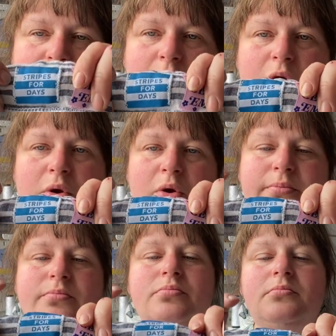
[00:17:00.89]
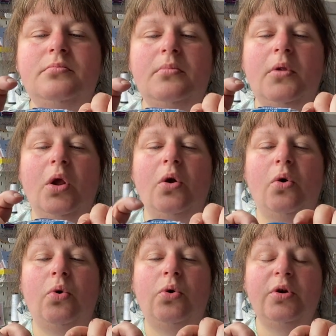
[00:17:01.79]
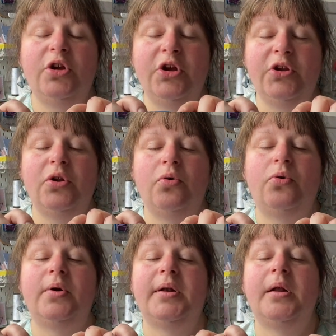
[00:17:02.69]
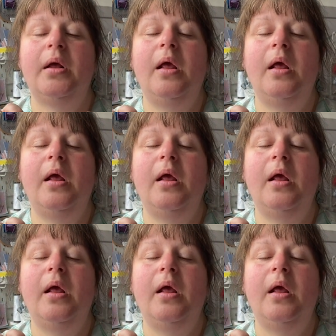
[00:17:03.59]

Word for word: who own, used to own